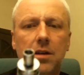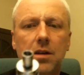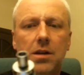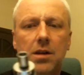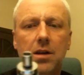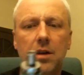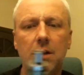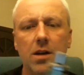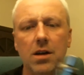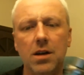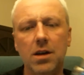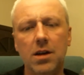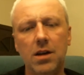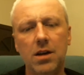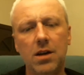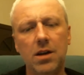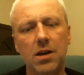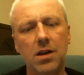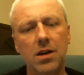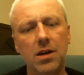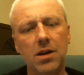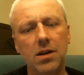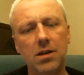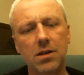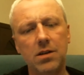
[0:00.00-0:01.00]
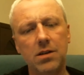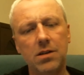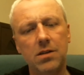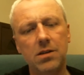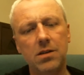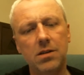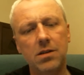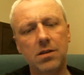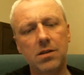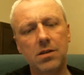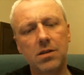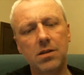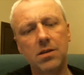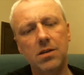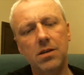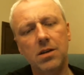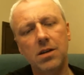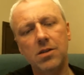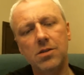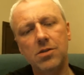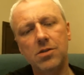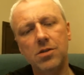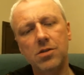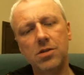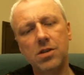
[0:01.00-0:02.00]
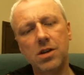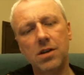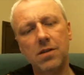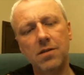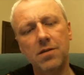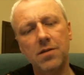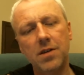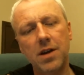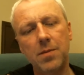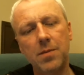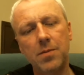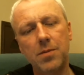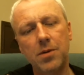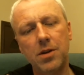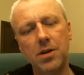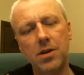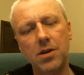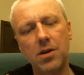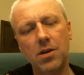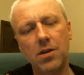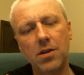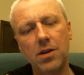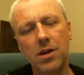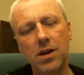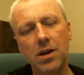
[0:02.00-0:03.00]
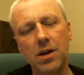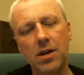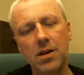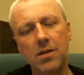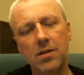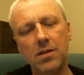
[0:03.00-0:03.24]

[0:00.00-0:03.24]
Let's just have a vapor on there.